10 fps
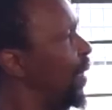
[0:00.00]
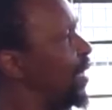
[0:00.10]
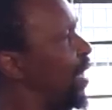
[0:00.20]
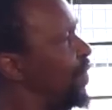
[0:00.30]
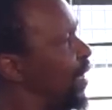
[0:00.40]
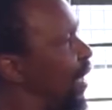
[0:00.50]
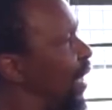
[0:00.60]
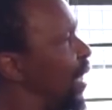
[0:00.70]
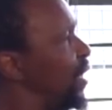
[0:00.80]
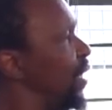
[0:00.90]
But after the
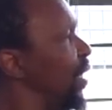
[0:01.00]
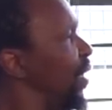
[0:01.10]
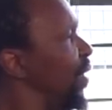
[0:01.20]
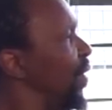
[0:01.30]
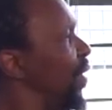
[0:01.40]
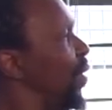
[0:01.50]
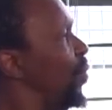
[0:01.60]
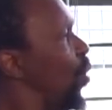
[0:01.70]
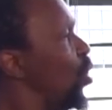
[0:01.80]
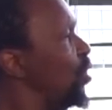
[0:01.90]
election,
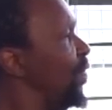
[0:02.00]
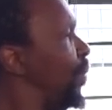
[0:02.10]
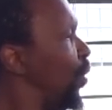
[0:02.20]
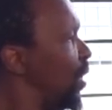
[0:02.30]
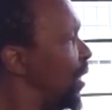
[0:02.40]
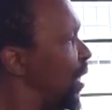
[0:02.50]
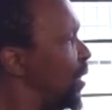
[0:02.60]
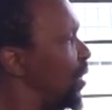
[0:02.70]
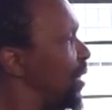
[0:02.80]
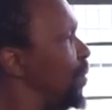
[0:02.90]
most of the
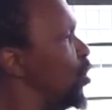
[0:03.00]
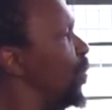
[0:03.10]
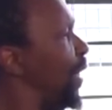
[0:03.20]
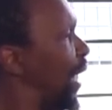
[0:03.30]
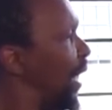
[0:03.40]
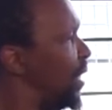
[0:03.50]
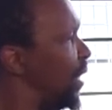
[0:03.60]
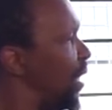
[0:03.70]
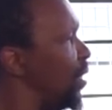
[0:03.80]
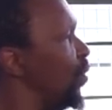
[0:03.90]
protests seem to be
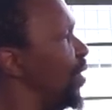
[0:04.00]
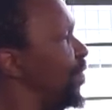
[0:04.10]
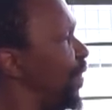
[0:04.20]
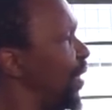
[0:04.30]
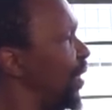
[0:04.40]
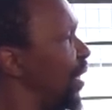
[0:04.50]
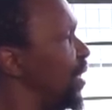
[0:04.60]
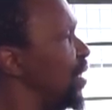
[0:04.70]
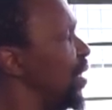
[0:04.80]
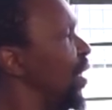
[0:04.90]
related to the fact
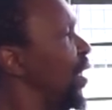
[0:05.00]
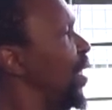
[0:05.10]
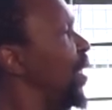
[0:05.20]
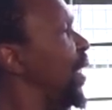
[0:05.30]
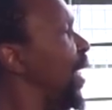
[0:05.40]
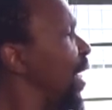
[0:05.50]
that the